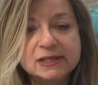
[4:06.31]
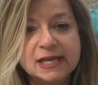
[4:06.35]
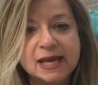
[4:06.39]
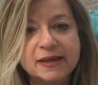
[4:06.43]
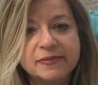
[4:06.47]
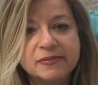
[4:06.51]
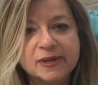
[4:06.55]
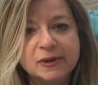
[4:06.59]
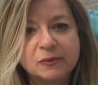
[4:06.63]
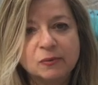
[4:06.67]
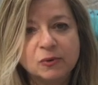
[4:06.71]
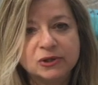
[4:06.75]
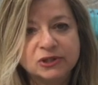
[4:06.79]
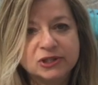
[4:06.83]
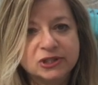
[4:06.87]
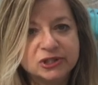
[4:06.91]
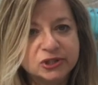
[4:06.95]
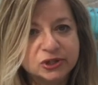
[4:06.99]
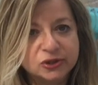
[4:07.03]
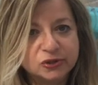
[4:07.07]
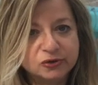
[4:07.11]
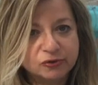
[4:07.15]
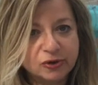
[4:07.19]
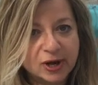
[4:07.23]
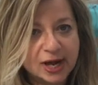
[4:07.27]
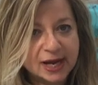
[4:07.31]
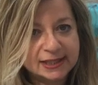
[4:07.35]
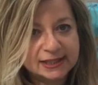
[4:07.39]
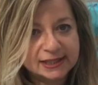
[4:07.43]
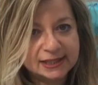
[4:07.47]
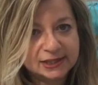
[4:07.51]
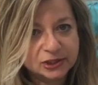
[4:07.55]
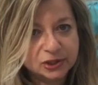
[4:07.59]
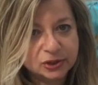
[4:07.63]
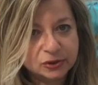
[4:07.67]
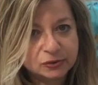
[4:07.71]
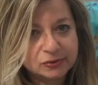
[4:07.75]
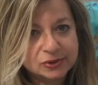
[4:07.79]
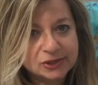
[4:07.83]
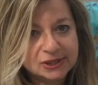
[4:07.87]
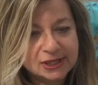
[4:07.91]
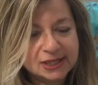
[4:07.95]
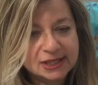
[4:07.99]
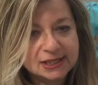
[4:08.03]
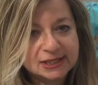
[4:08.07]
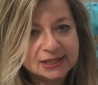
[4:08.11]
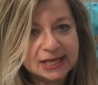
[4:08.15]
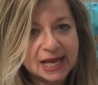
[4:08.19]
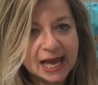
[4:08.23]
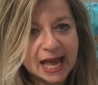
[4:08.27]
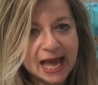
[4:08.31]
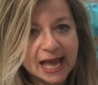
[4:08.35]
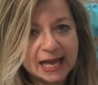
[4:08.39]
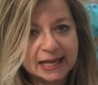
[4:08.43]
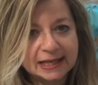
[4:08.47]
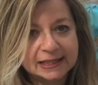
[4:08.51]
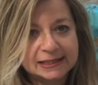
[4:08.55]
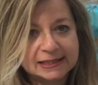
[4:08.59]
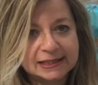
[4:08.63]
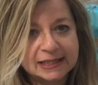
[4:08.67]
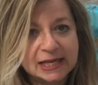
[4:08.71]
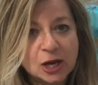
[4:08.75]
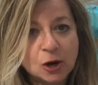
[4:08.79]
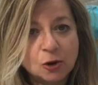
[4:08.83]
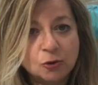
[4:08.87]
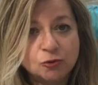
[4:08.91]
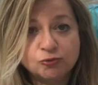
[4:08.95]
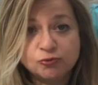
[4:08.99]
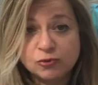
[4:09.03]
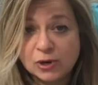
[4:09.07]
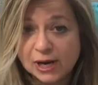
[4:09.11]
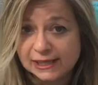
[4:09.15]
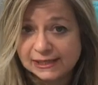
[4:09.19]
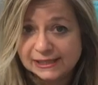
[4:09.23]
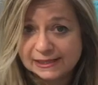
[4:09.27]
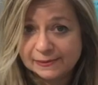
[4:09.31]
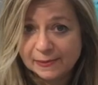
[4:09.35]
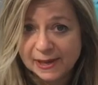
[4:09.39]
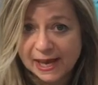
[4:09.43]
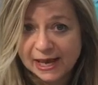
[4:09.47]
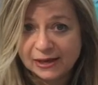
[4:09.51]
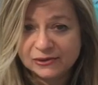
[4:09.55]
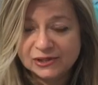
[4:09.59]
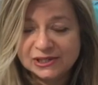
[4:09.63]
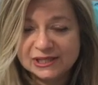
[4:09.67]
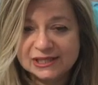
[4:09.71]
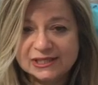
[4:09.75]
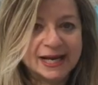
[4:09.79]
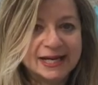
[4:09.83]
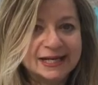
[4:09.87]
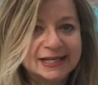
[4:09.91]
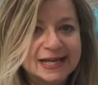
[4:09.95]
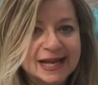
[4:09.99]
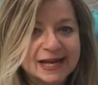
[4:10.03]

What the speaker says: and they wanted to try it and use it and write about it.